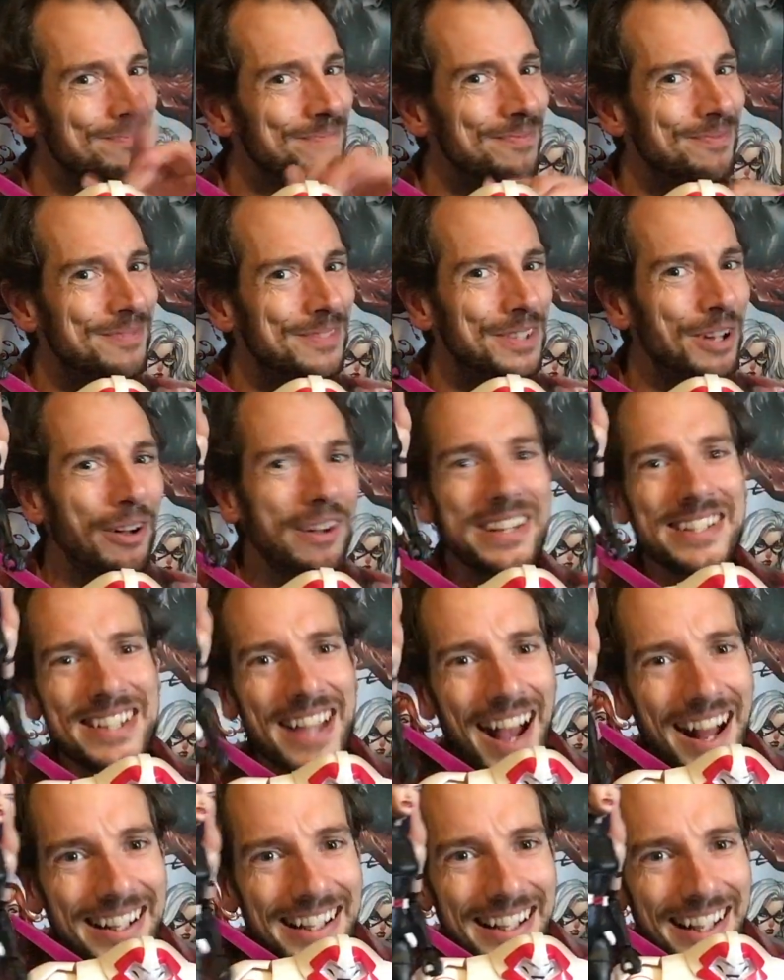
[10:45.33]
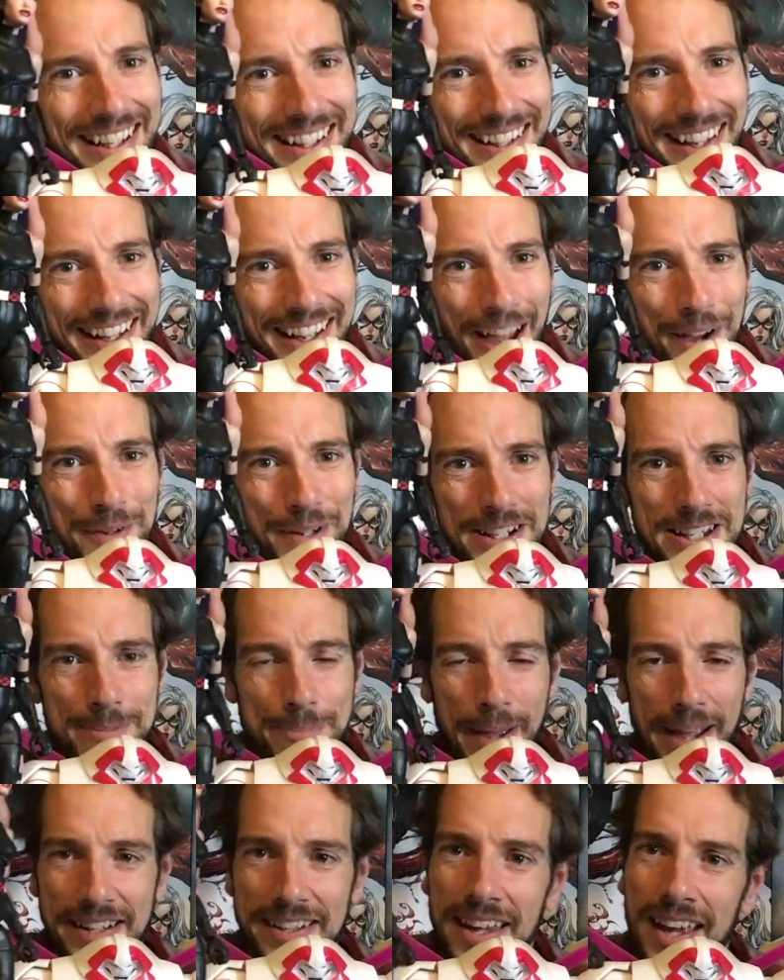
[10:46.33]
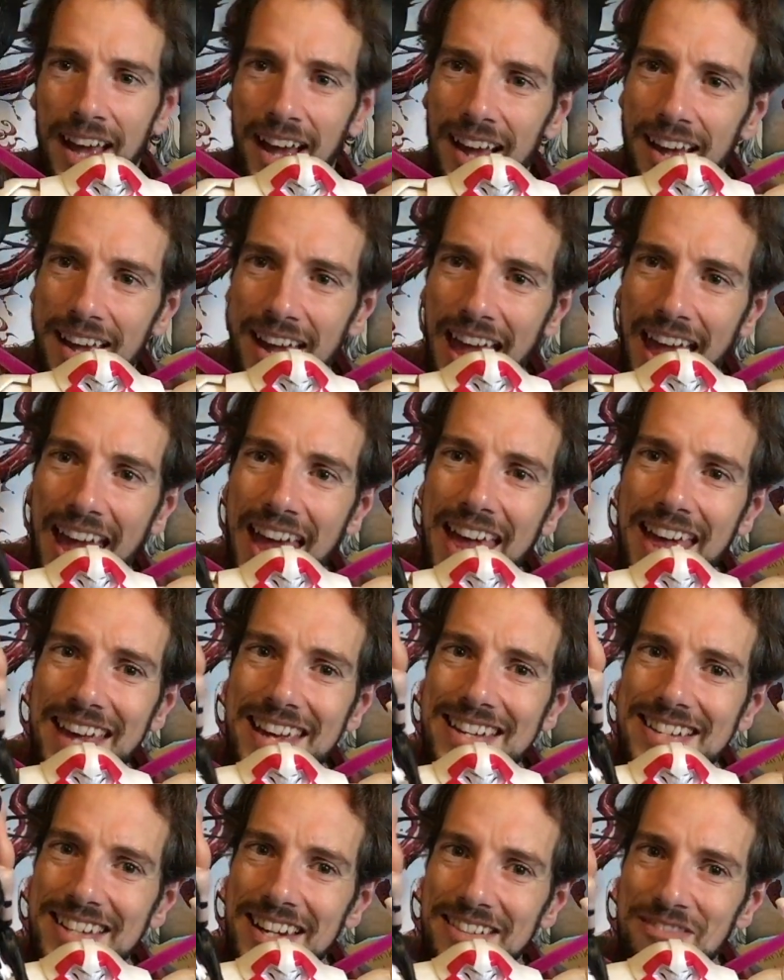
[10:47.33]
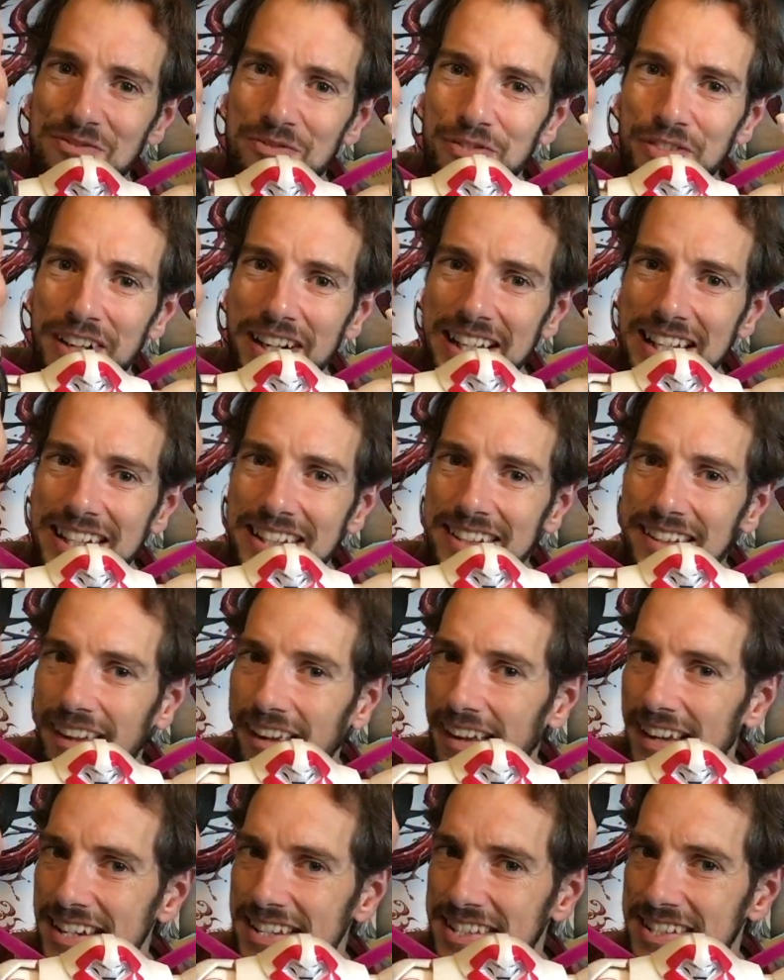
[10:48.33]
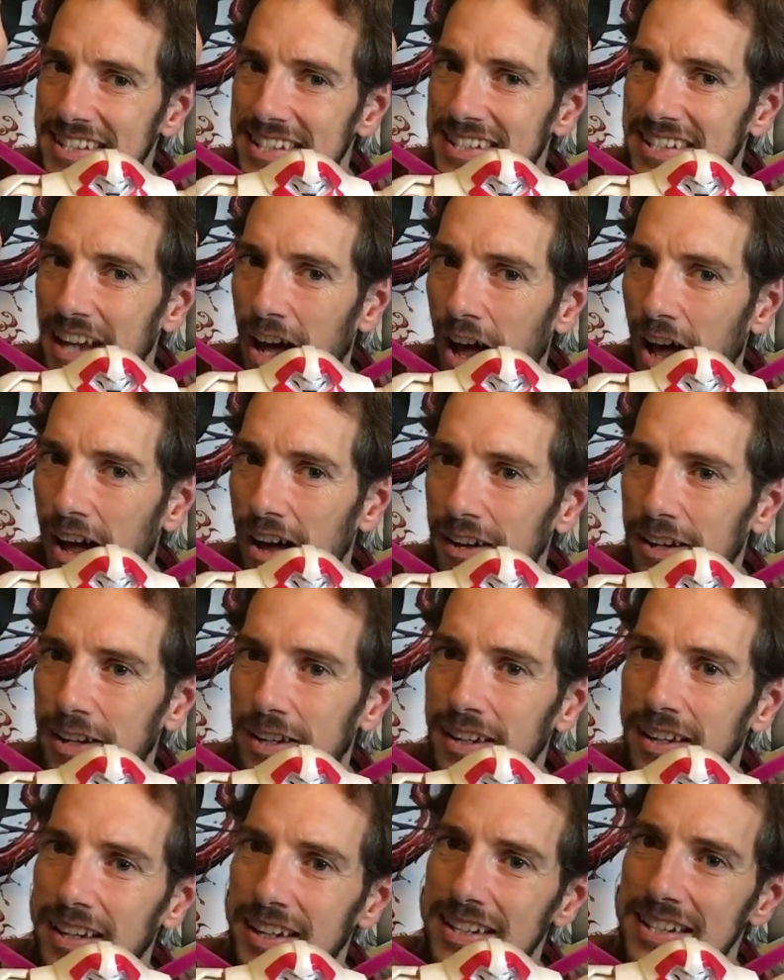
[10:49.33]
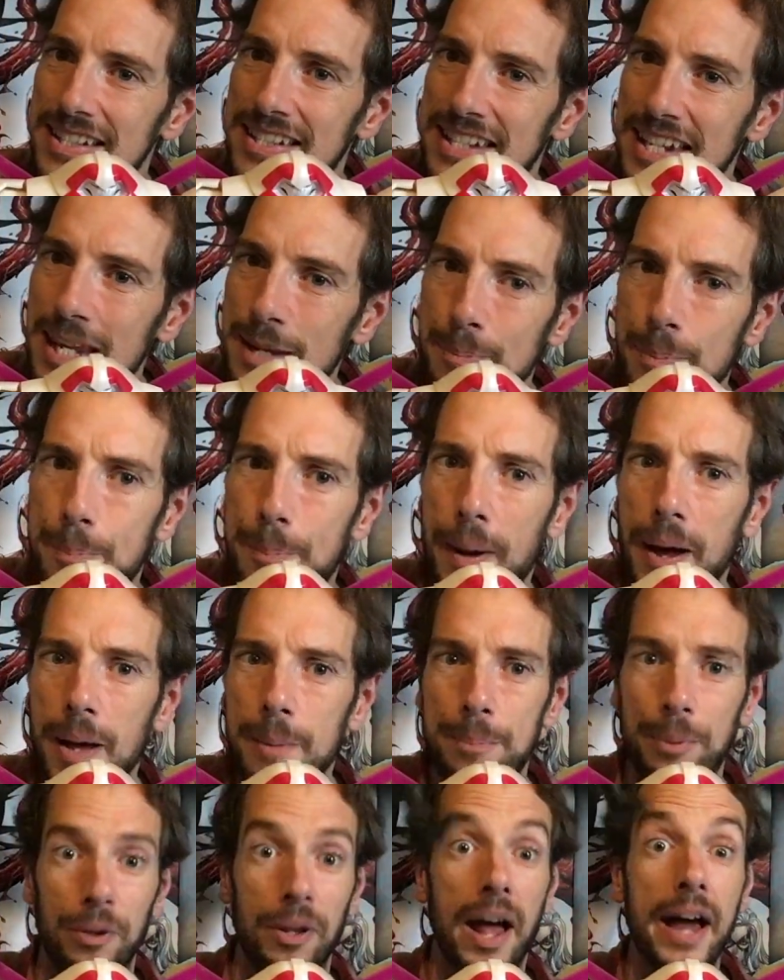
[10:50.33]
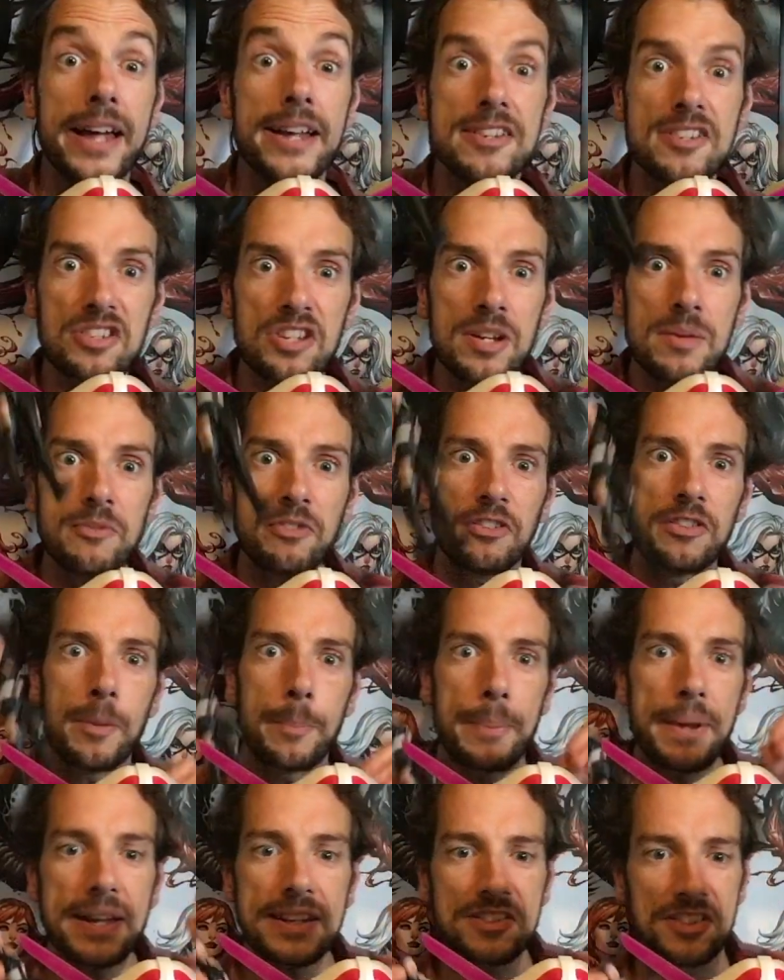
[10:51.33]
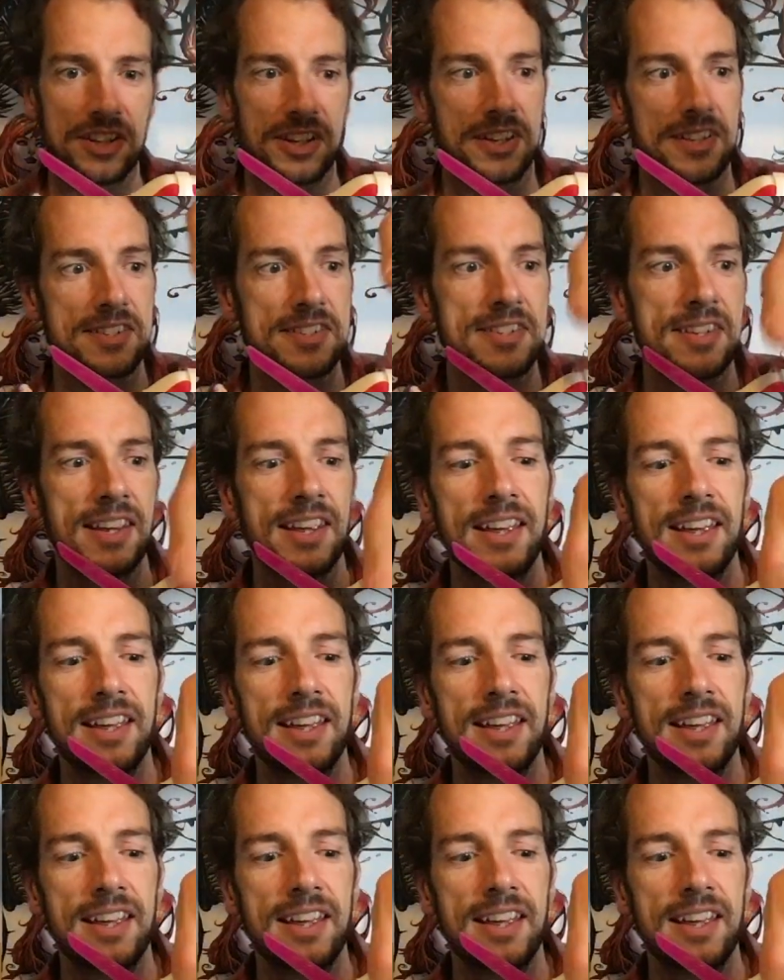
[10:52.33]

Not entirely like, like I would expect. Her hair is a really nice, dark, deep purple. I assumed from the pictures